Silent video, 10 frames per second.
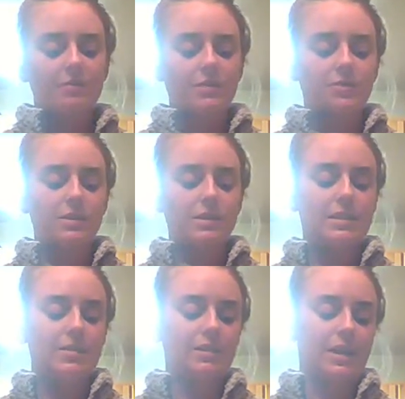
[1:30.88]
Sources
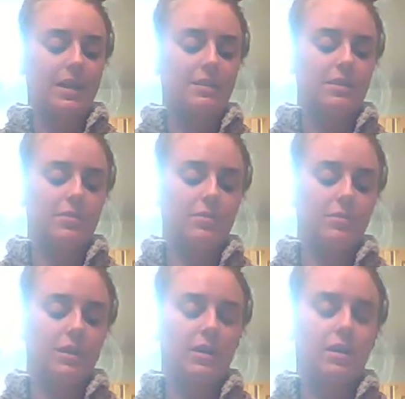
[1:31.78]
I would like
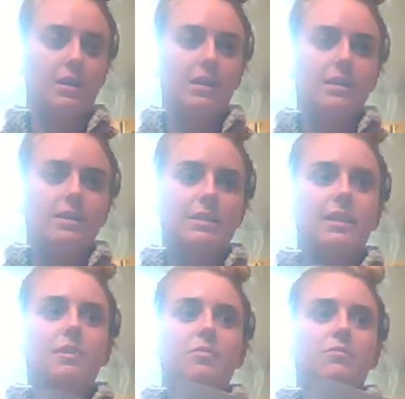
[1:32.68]
to
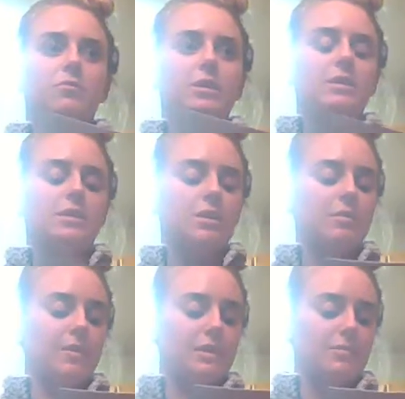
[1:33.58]
state before I
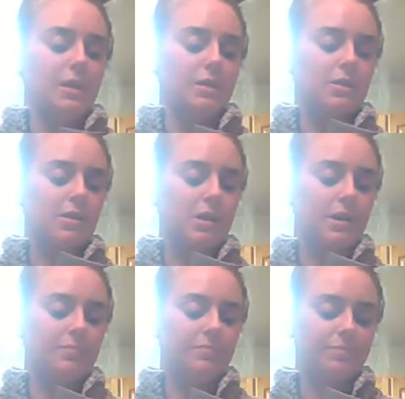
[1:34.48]
start my speech
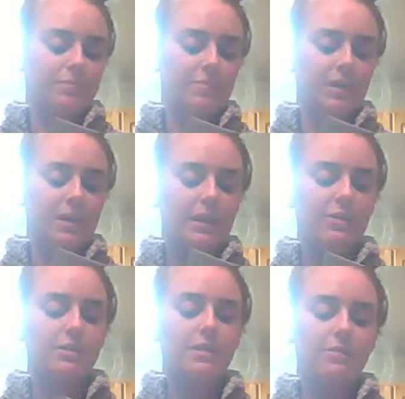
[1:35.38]
are
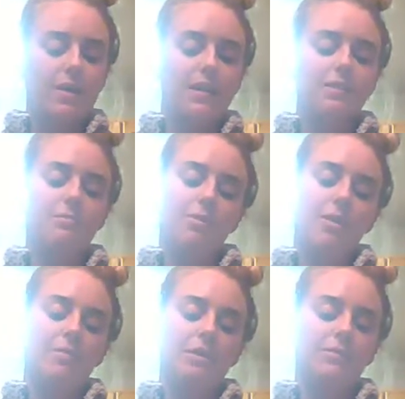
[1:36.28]
Interesting Facts About
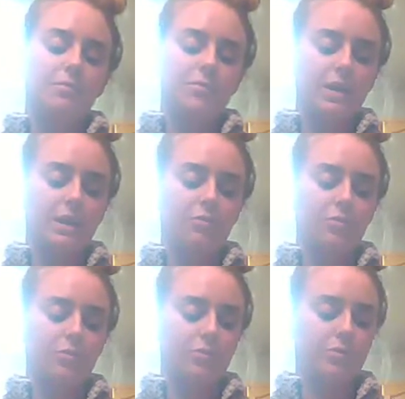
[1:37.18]
Rabbits from Bunny
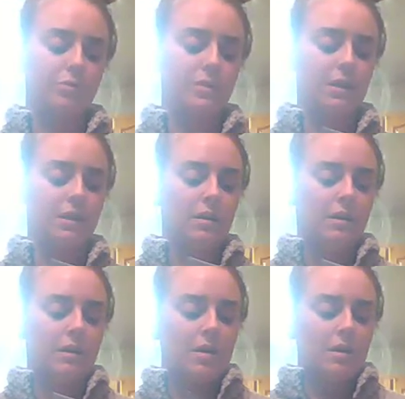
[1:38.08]
Approved,
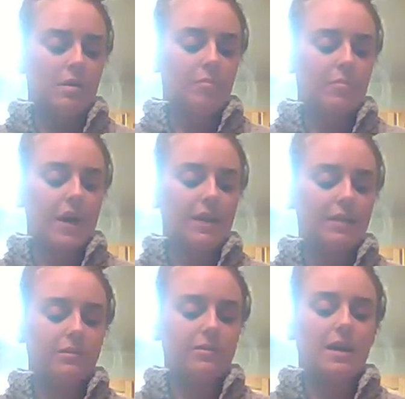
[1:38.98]
Buy a
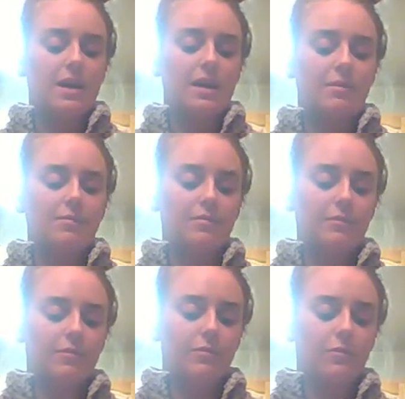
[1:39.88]
Little Time
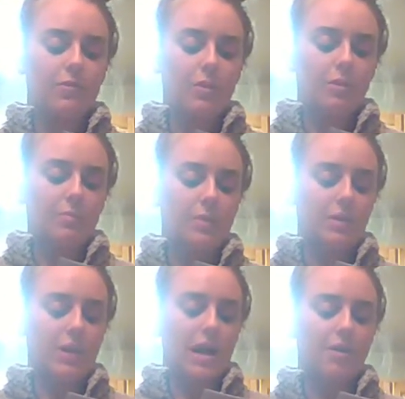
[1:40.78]
from
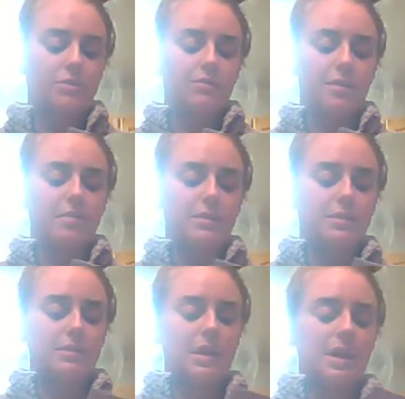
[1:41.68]
House Rabbit
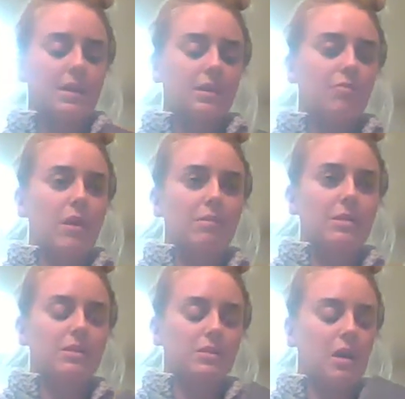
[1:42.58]
Society,
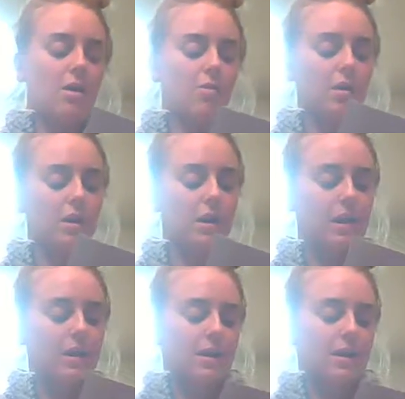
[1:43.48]
rabbits.org,